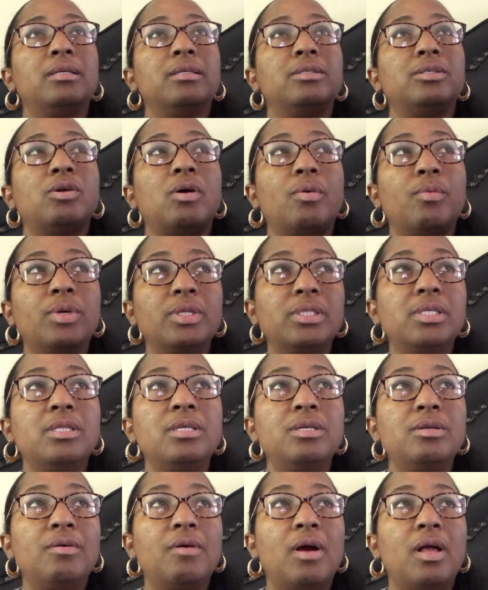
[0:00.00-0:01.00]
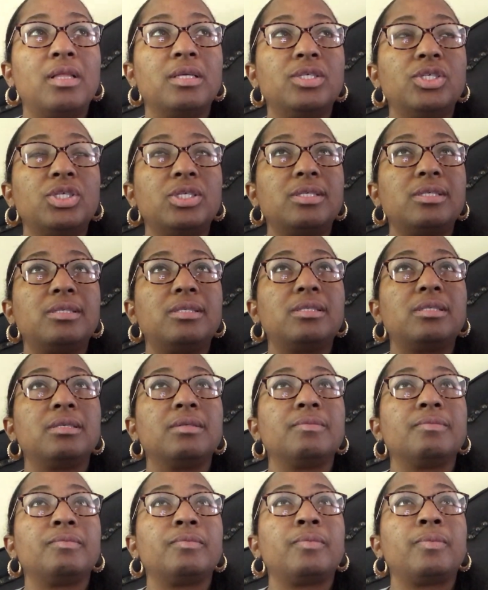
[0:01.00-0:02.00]
So I went to the neurologist.
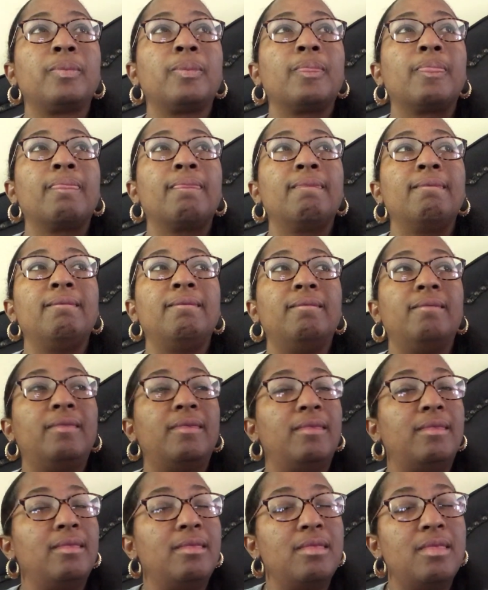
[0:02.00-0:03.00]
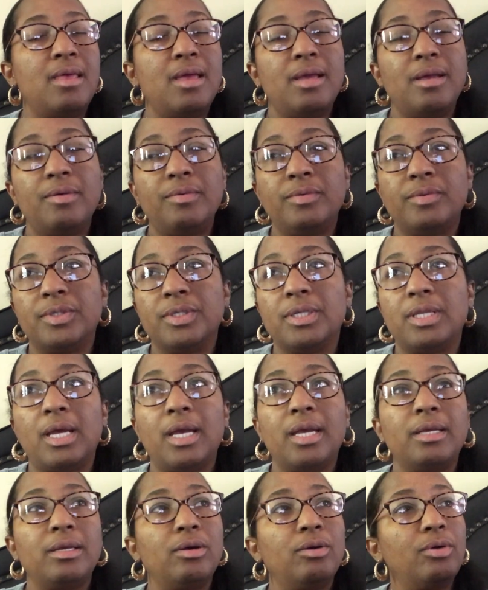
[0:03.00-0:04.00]
They were
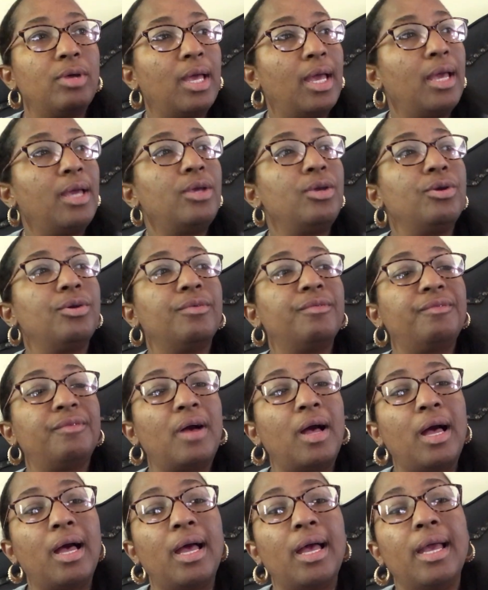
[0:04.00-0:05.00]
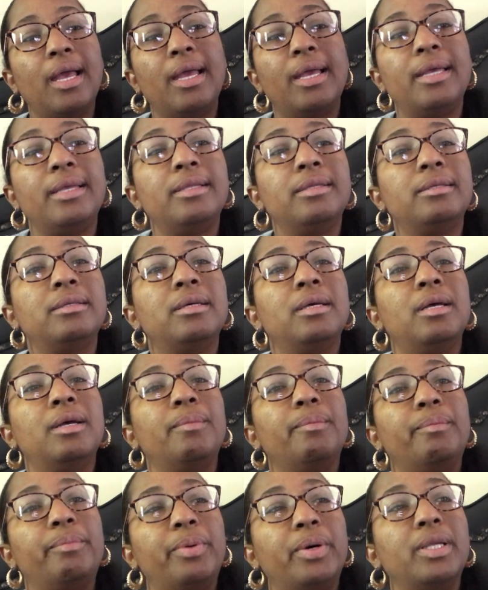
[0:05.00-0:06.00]
like, "Okay, you're fine,
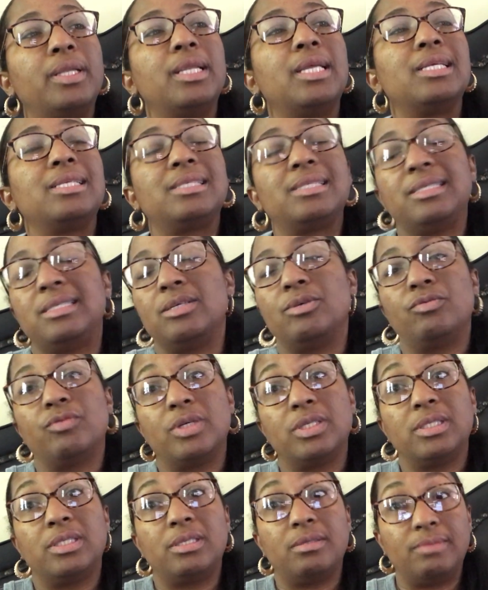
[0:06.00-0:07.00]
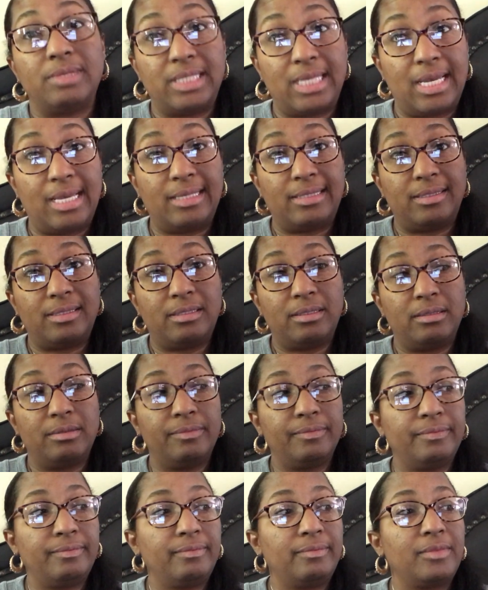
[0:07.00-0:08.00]
but let's still run some tests.
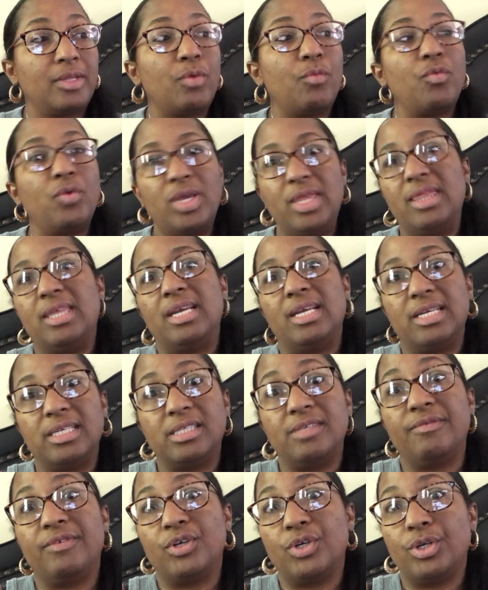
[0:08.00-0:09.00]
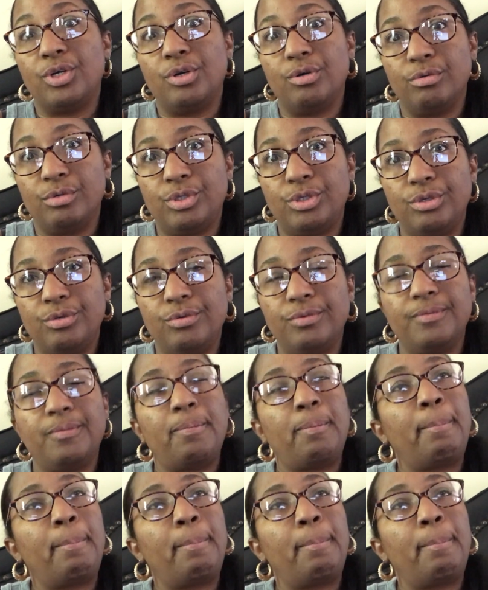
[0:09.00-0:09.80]
We think it's vertigo too."